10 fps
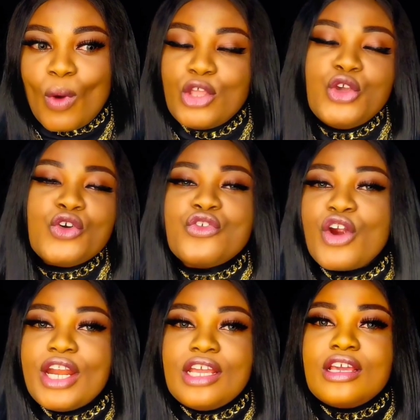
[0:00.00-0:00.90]
when you've
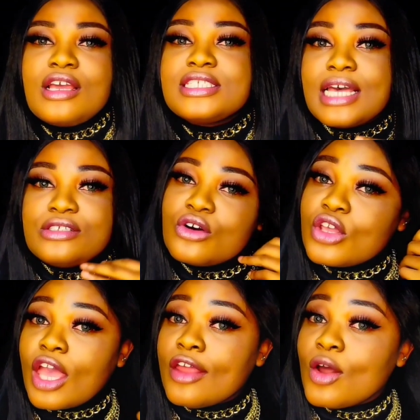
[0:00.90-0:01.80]
already said,
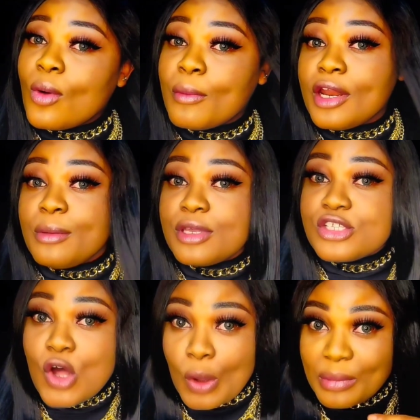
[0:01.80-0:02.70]
okay, my name
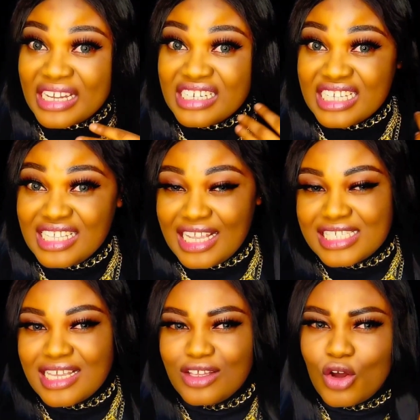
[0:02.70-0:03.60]
is Omah. Next thing
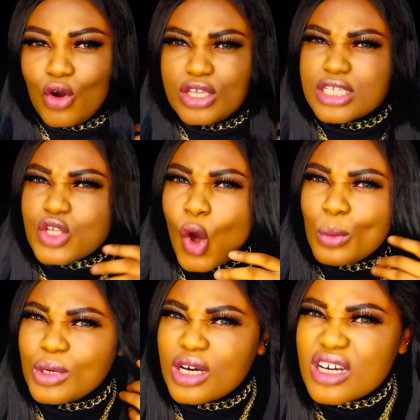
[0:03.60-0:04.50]
they say, oh, it's
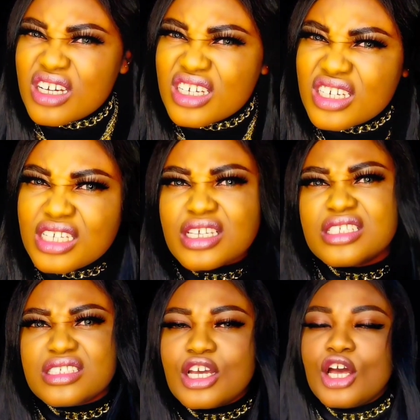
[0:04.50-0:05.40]
Omah. Is
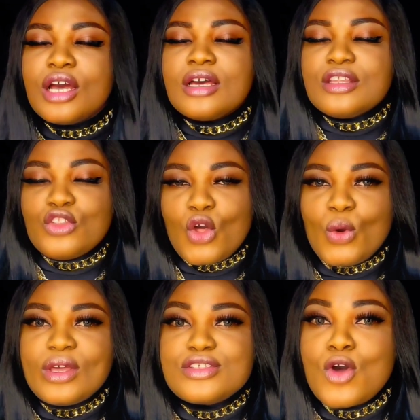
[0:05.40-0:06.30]
it?
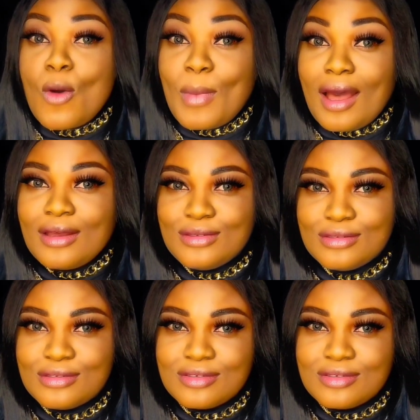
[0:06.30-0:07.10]
No, it's Omah.